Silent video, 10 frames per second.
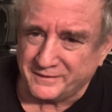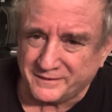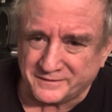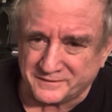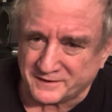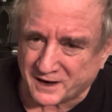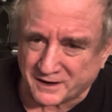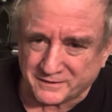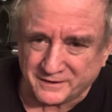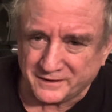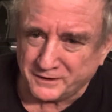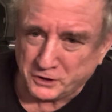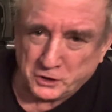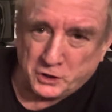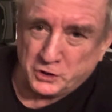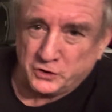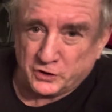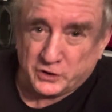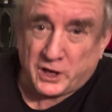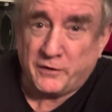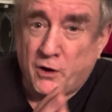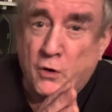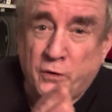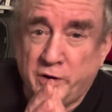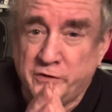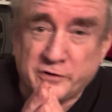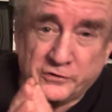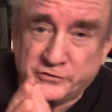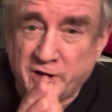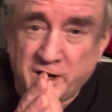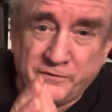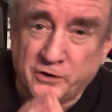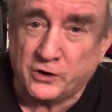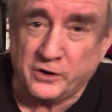this is our, he's our savior.